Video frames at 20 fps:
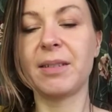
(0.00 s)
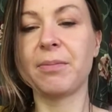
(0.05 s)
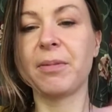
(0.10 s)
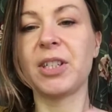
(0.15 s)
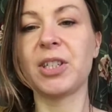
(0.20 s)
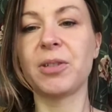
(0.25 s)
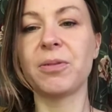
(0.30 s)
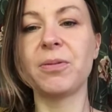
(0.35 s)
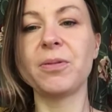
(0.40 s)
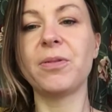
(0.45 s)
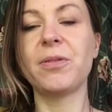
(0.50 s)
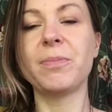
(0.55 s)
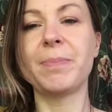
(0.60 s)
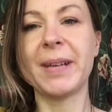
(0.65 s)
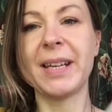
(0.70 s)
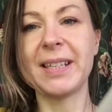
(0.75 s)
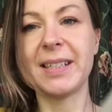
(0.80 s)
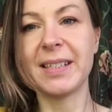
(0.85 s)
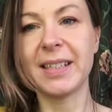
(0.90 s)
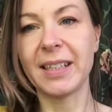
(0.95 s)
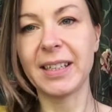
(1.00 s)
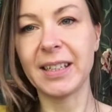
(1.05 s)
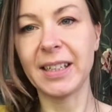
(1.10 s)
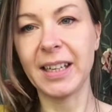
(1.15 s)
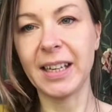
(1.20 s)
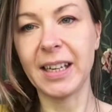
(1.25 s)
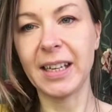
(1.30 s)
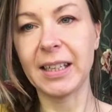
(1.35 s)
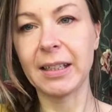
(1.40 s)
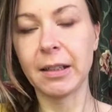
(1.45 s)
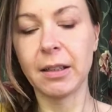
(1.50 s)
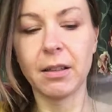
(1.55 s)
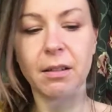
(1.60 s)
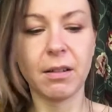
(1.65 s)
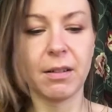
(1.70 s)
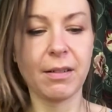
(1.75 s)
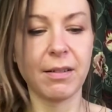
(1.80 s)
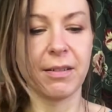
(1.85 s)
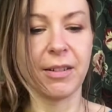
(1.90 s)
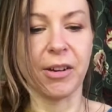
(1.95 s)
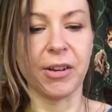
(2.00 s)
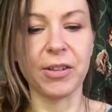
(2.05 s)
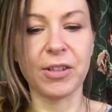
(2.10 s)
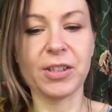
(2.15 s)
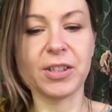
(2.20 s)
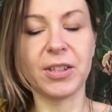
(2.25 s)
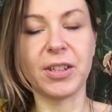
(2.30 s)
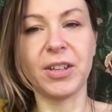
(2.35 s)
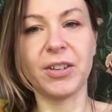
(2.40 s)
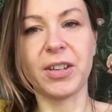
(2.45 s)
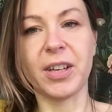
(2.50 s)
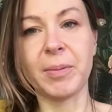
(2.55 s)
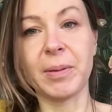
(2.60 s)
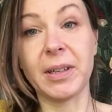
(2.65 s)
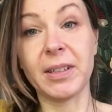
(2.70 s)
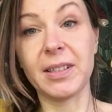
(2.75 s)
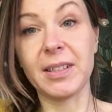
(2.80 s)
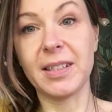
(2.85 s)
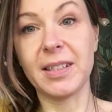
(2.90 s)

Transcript: which are all basically, gosh, you're not going to be able to